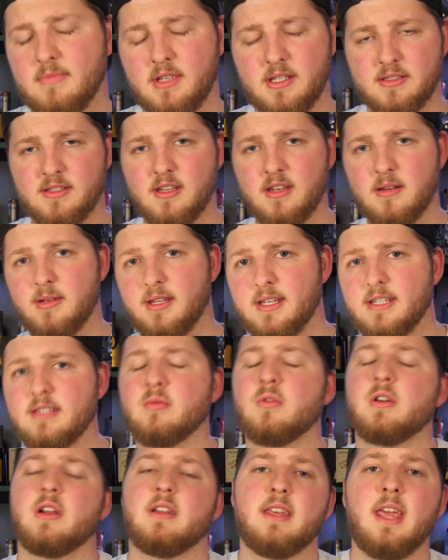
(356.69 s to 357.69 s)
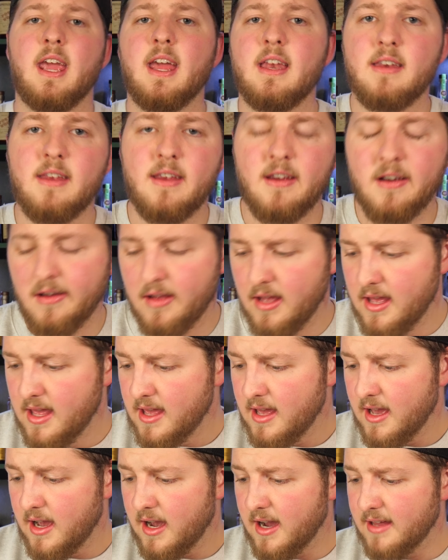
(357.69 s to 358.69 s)
is going to be this one on the end here.
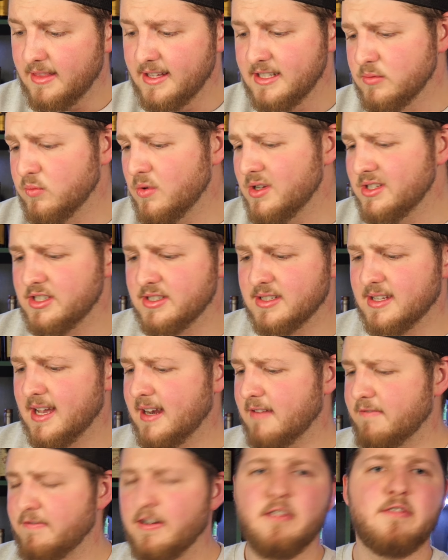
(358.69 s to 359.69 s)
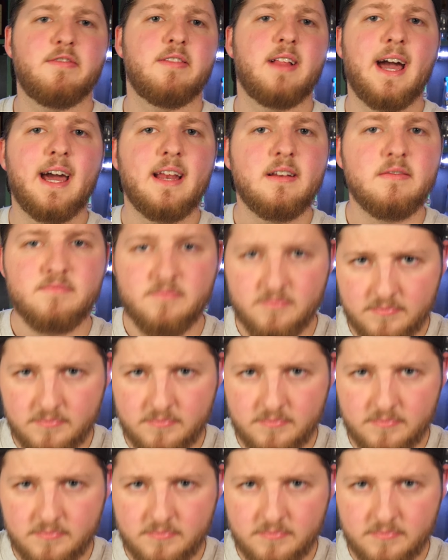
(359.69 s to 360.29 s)
This one just kind of fell flat.